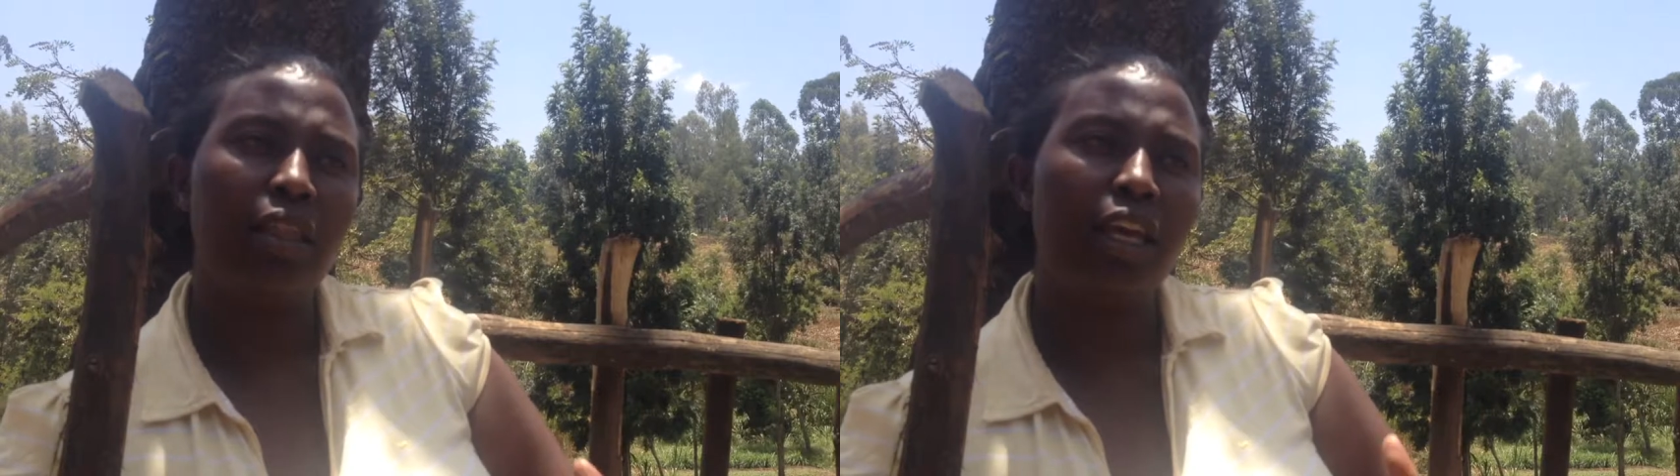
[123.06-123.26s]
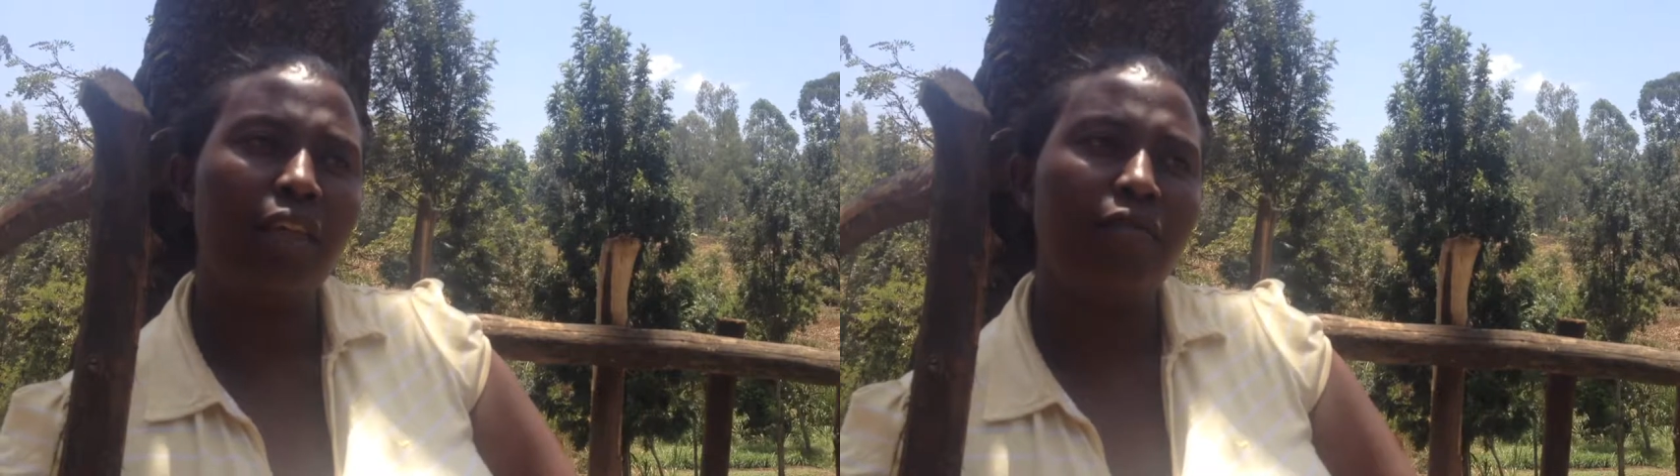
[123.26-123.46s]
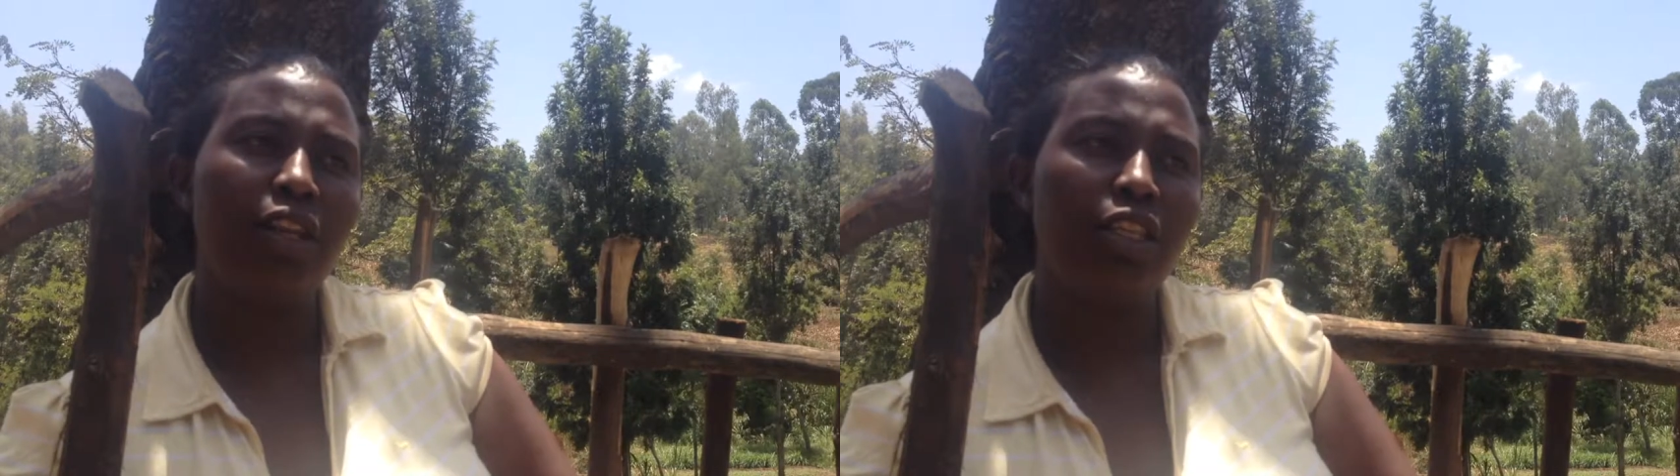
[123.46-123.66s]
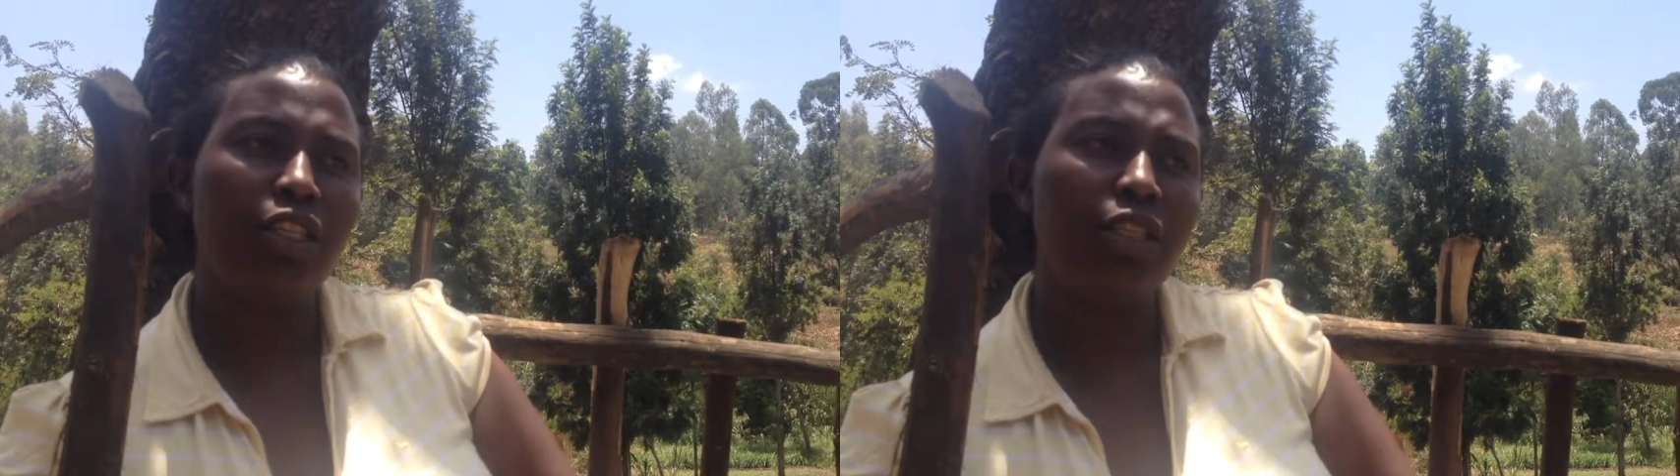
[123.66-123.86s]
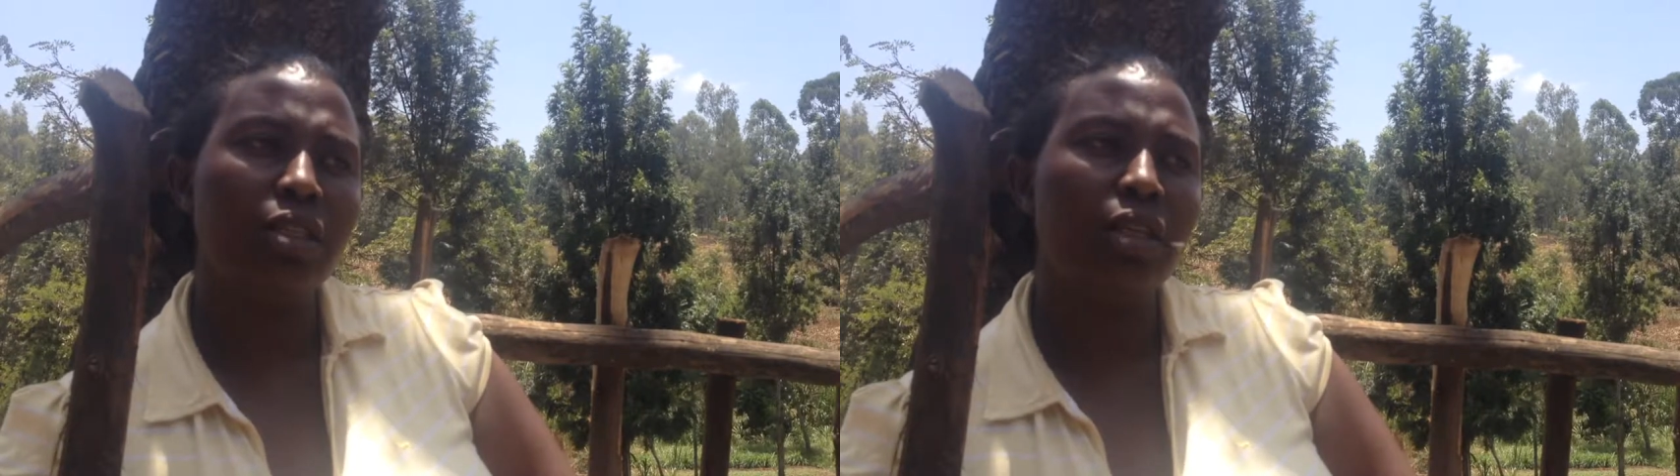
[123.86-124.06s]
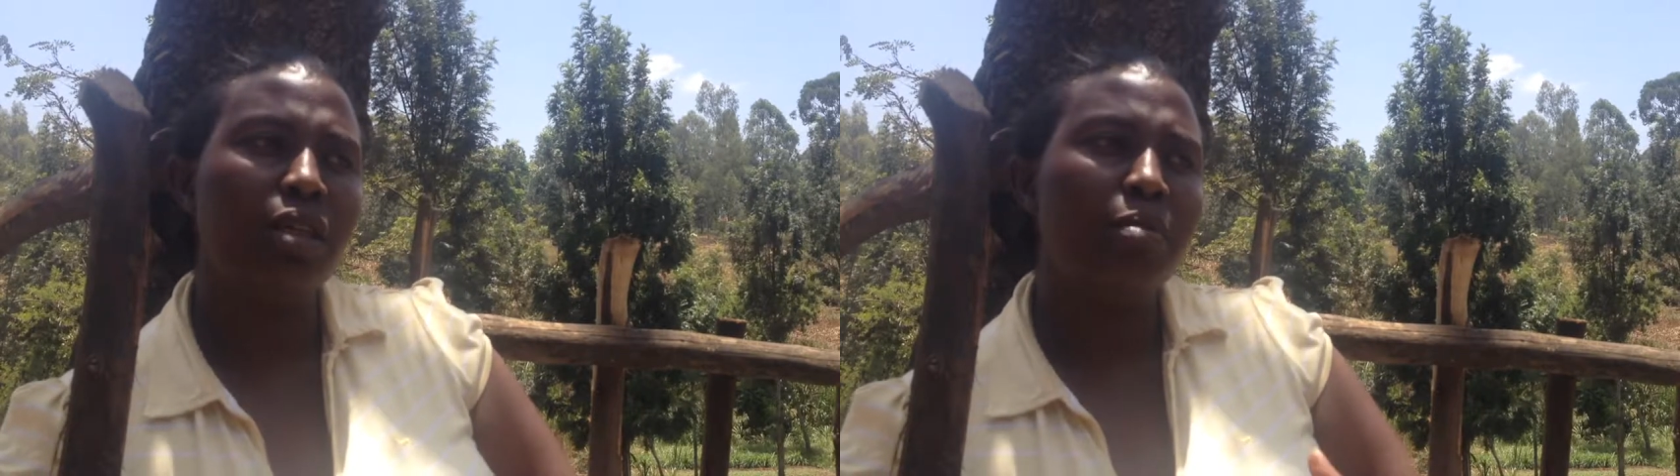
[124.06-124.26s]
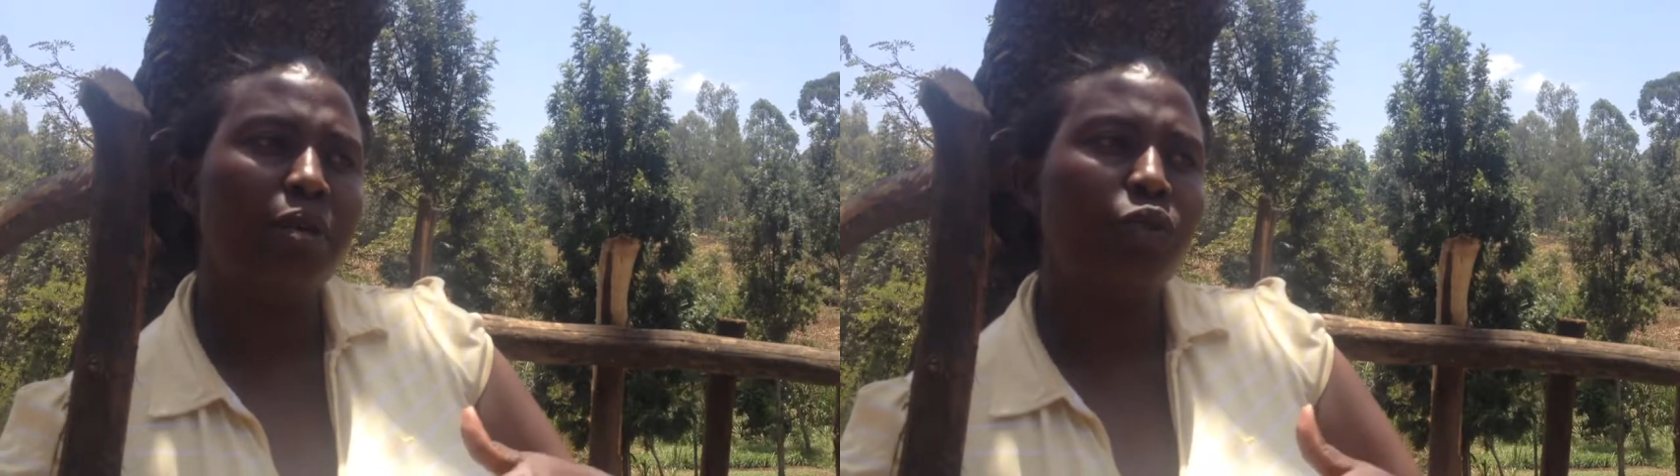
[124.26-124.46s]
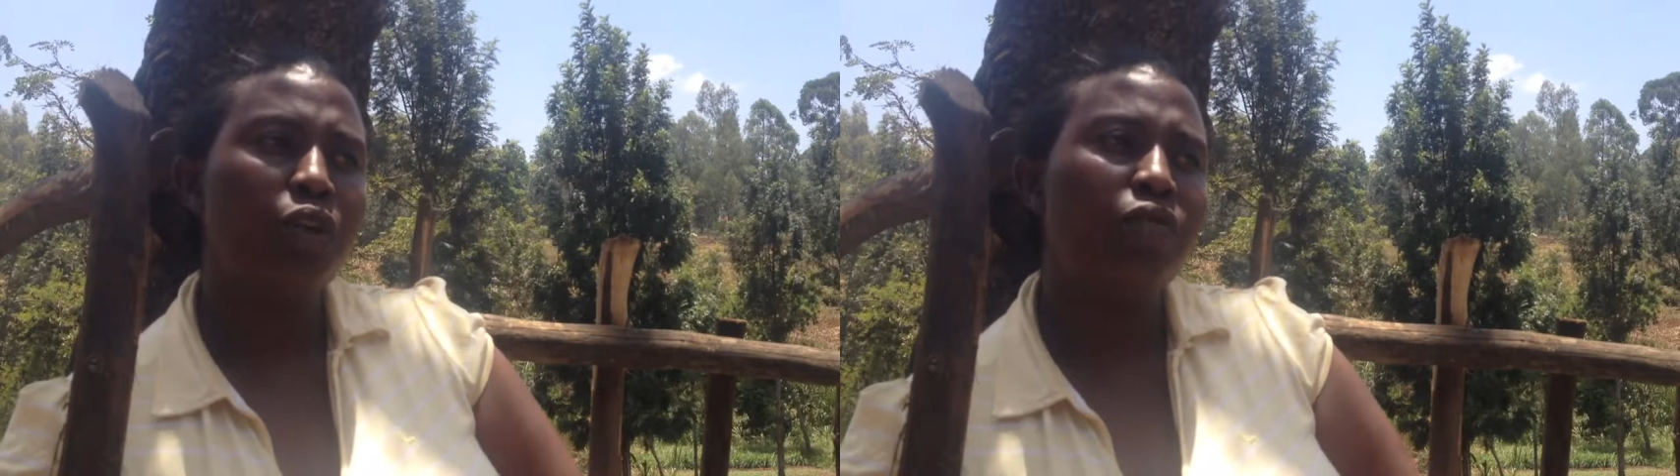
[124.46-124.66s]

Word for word: the other villages, but we